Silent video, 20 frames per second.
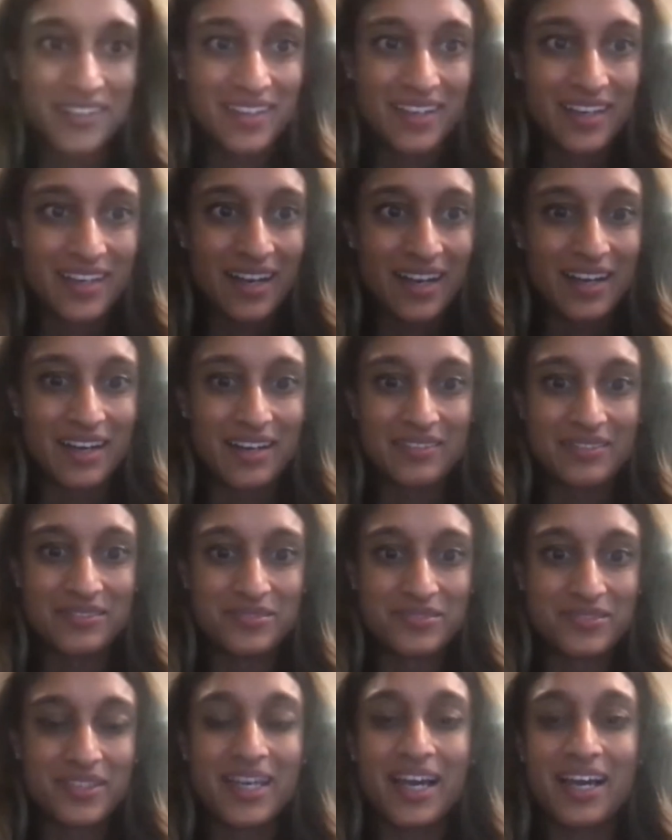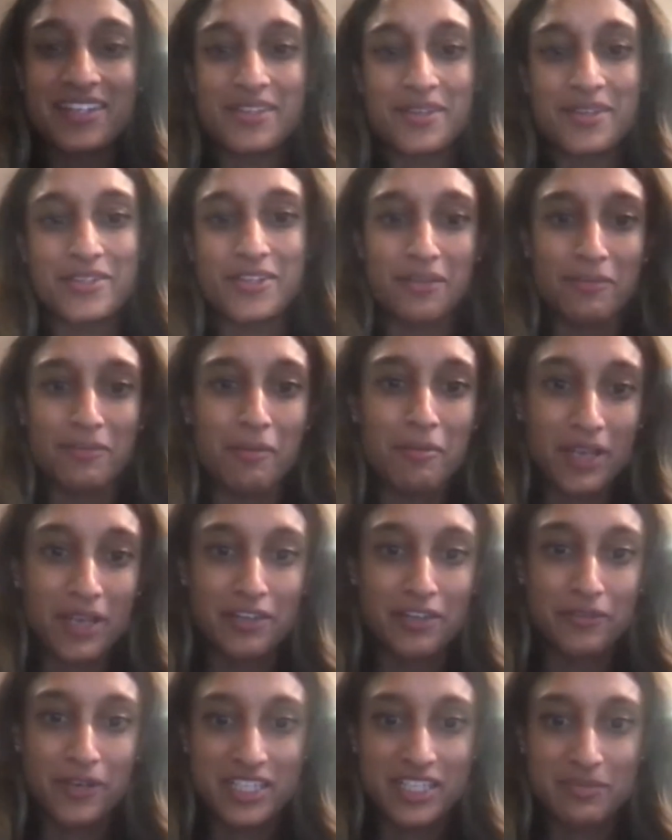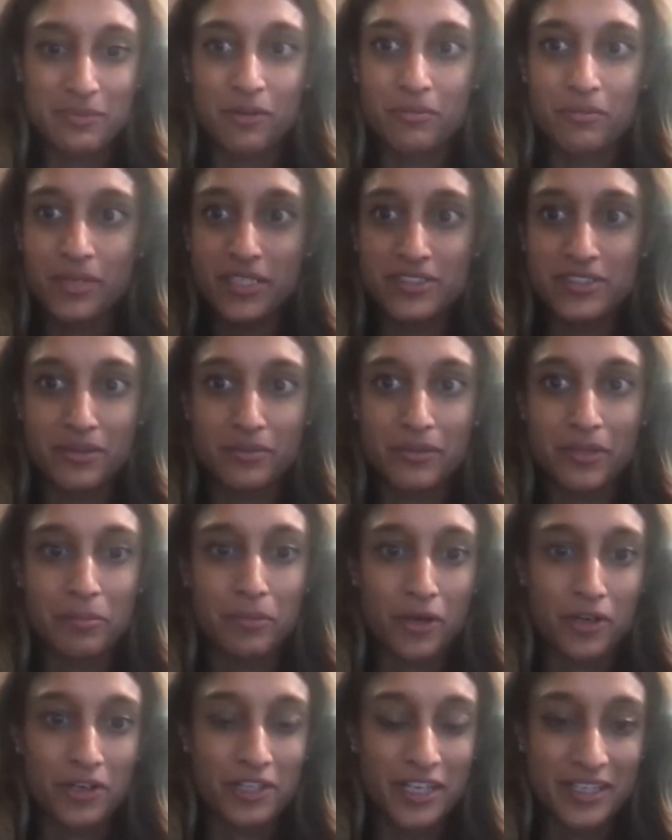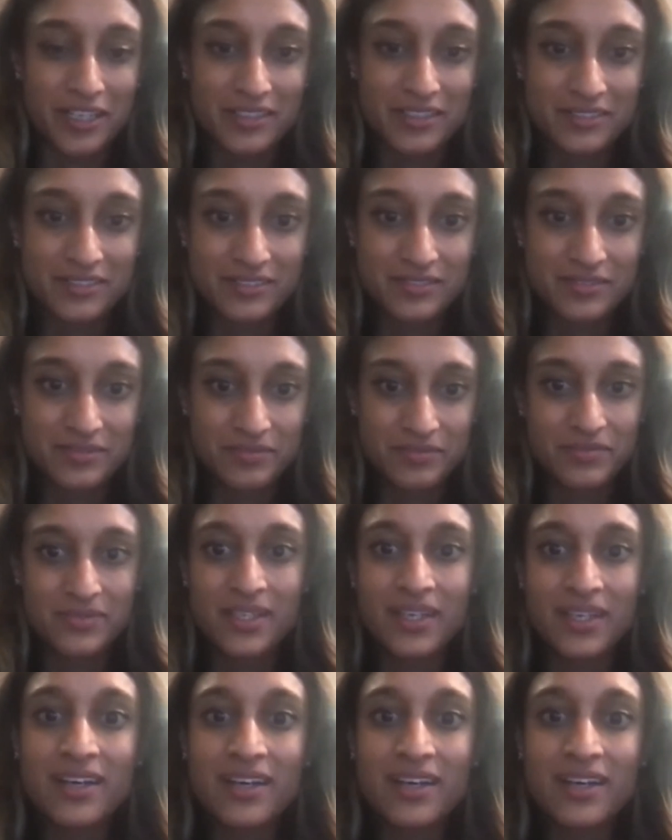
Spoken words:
Yeah, so it's all about picking the right spot based on the modeling. Mm-hmm.